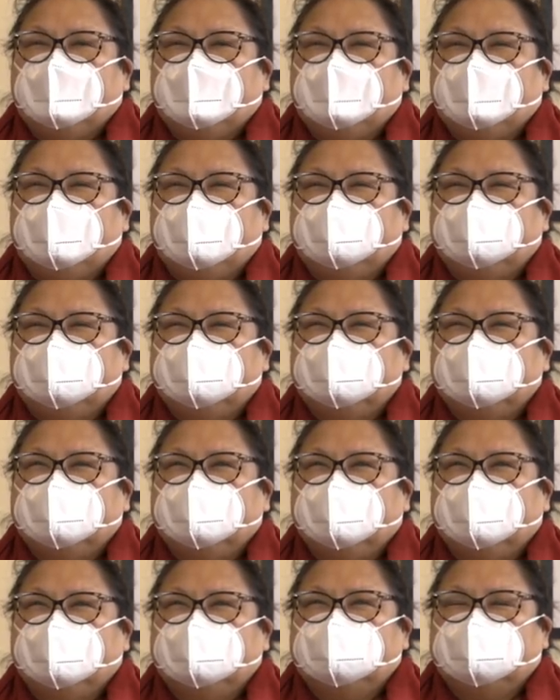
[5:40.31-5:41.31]
And
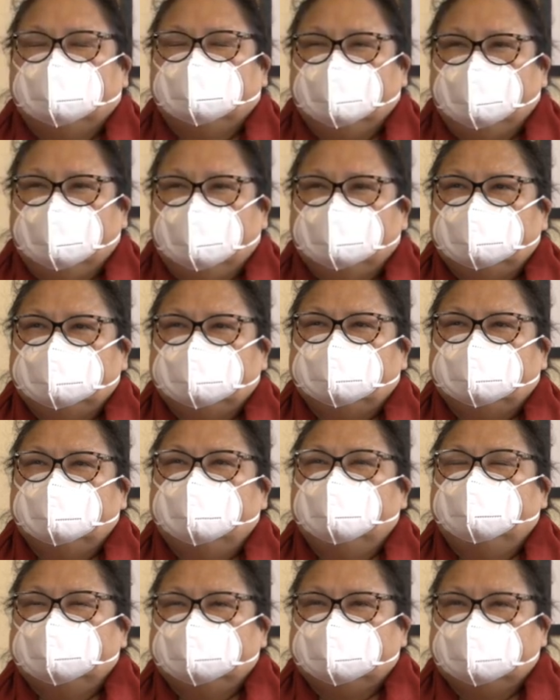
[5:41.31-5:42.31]
I said, okay. She said,
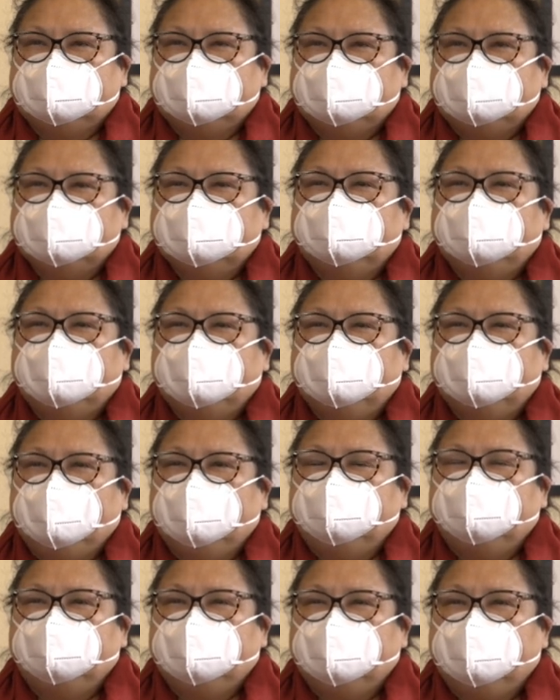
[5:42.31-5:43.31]
you have to stay six feet
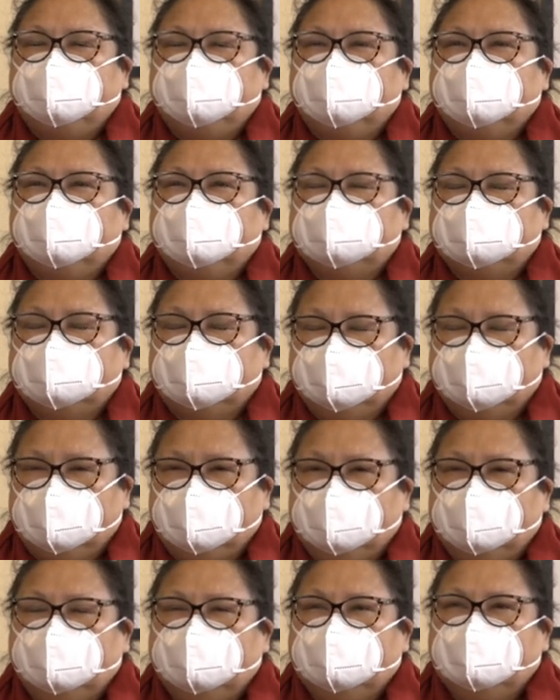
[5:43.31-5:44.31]
away from me. I said,
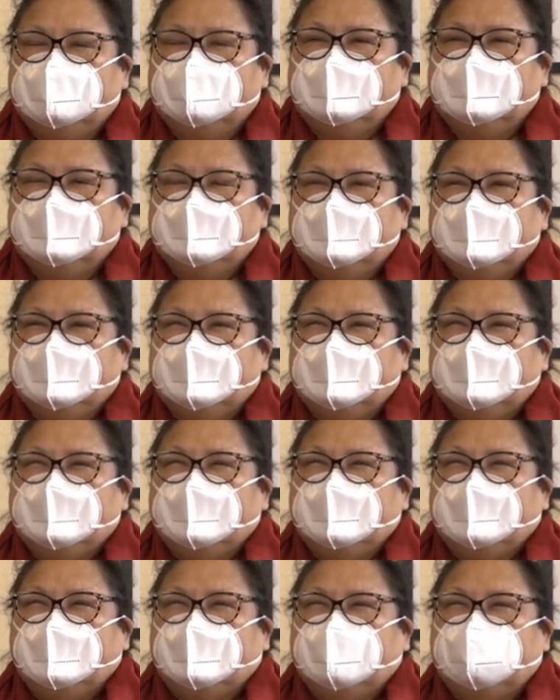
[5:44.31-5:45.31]
okay.
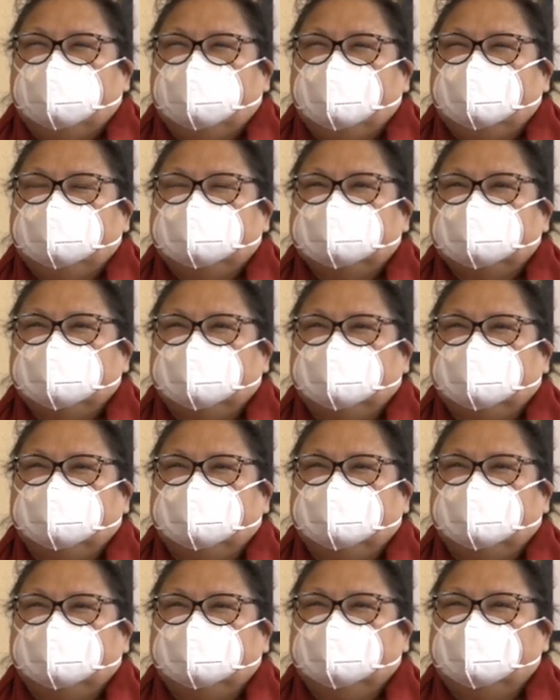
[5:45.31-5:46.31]
And
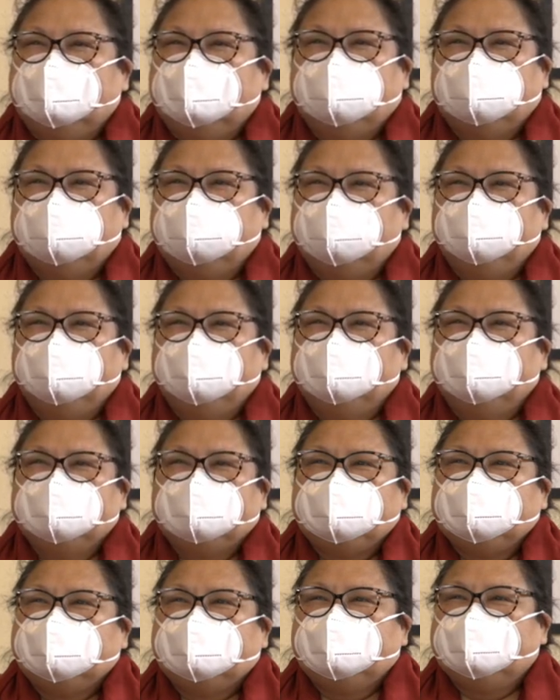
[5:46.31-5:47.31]
so and
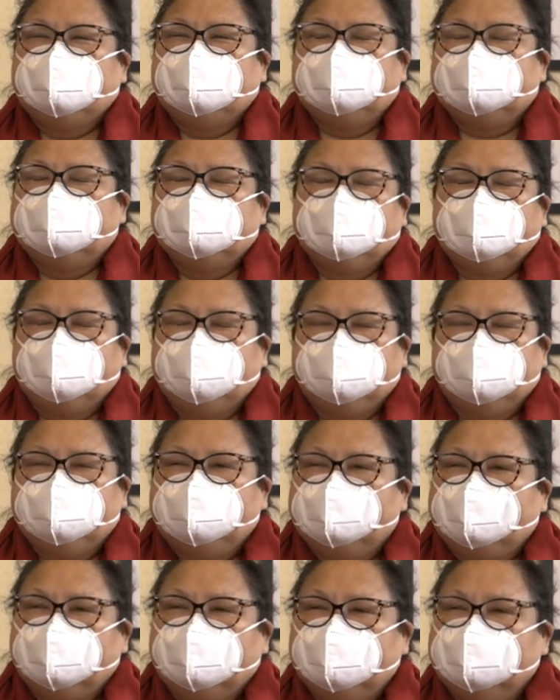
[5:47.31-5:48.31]
she didn't get sick
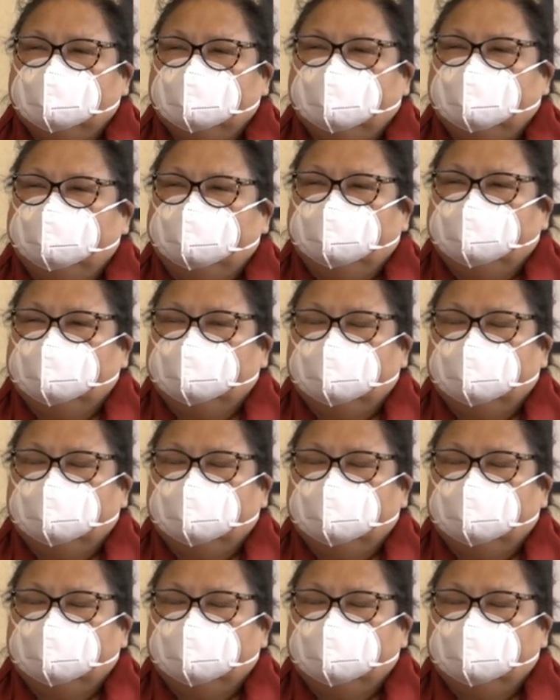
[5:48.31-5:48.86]
that whole time.